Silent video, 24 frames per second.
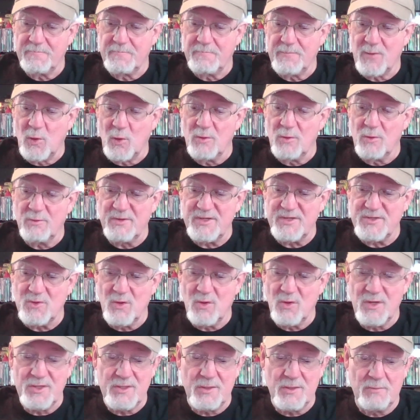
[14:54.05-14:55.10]
or
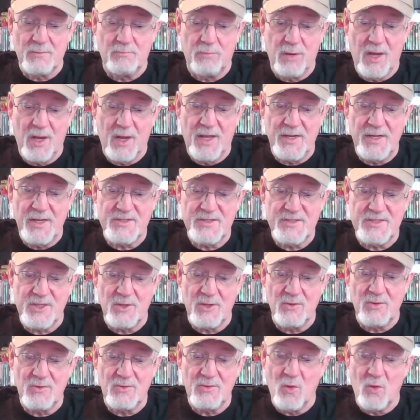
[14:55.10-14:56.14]
resort to blood
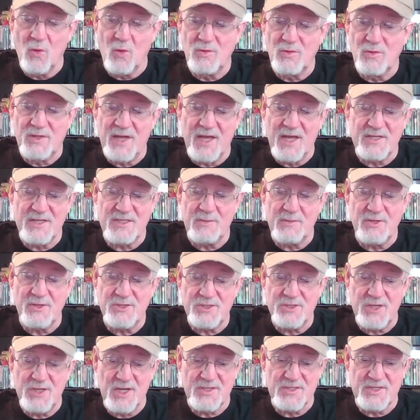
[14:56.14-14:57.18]
soaked Old Testament
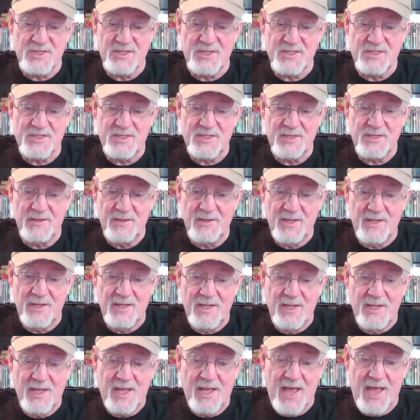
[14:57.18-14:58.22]
justice?
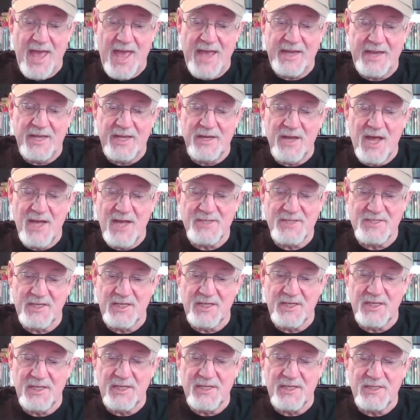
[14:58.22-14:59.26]

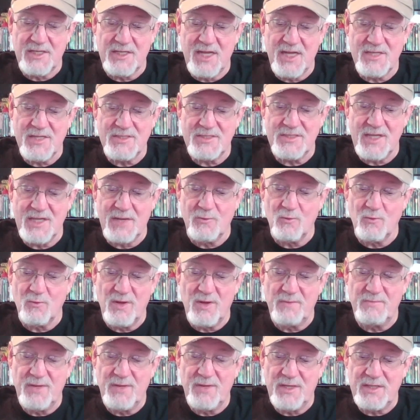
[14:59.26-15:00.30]
Agonizingly intense and
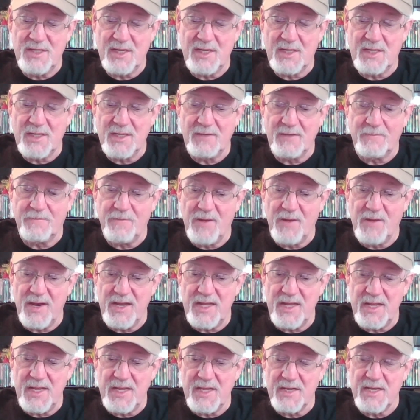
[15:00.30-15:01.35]
rib tickling funny
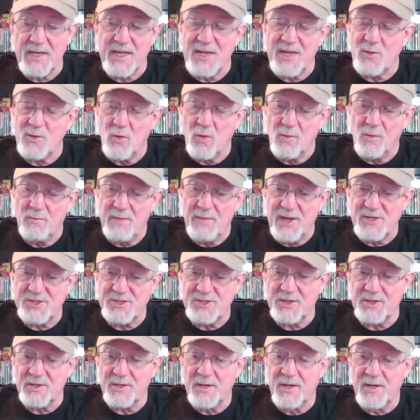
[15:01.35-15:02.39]
in equal
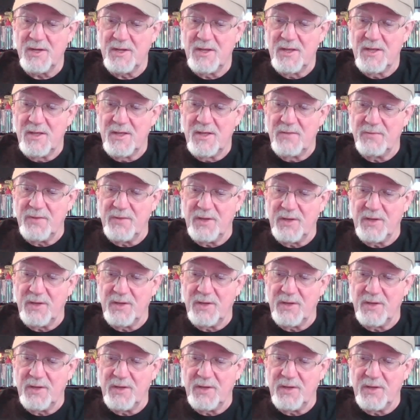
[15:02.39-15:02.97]
measure, the